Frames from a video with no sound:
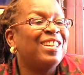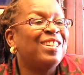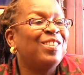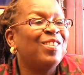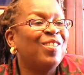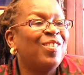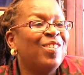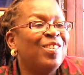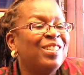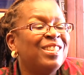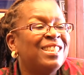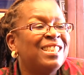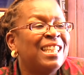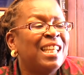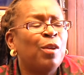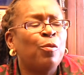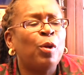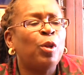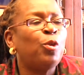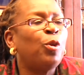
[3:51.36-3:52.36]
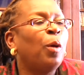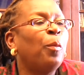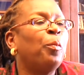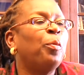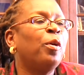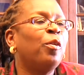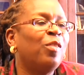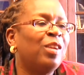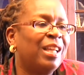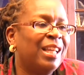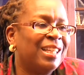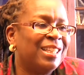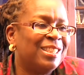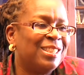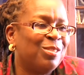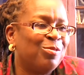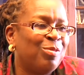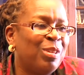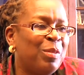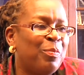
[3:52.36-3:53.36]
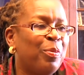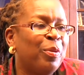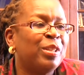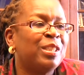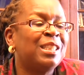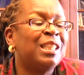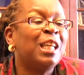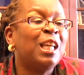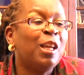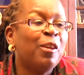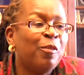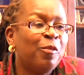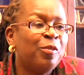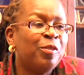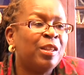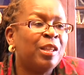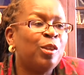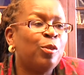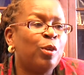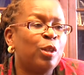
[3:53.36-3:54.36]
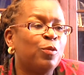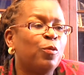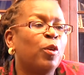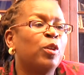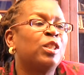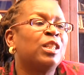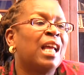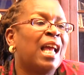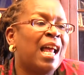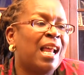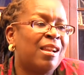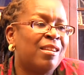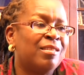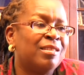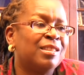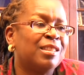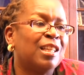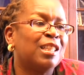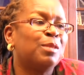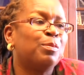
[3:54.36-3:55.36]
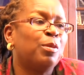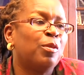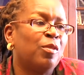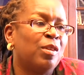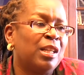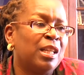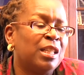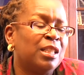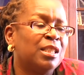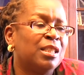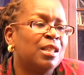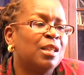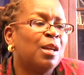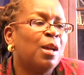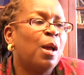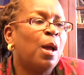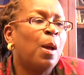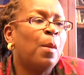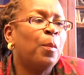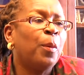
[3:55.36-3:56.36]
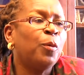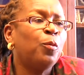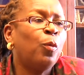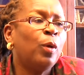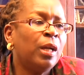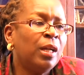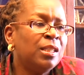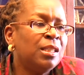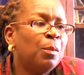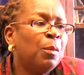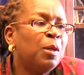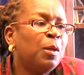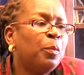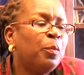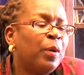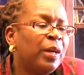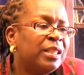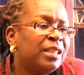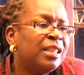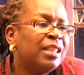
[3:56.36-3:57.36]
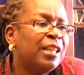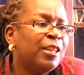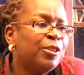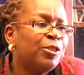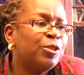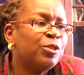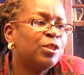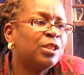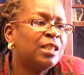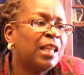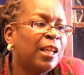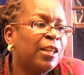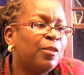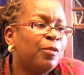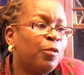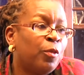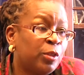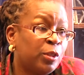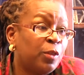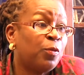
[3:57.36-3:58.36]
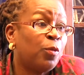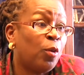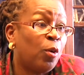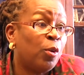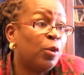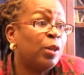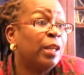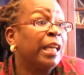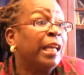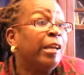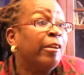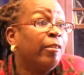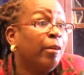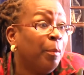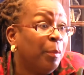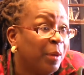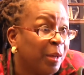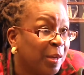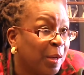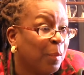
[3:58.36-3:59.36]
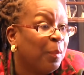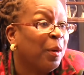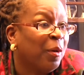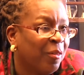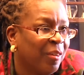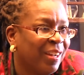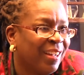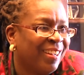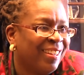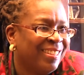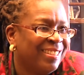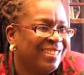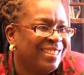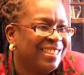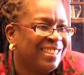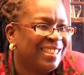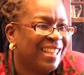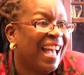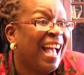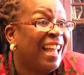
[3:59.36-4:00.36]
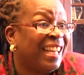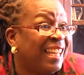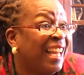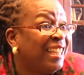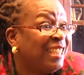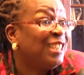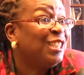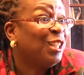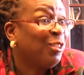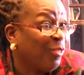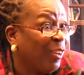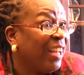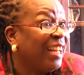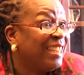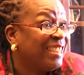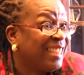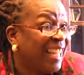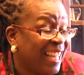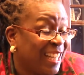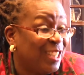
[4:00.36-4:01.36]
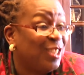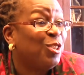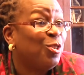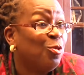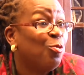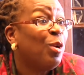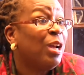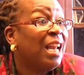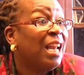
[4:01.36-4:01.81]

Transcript: don't say, well, you're privileged. We perceive the U.S. Virgin Islands as privileged. But what are some of the pressing issues that, first of all, the Caribbean Americans, unless it's a real sense, you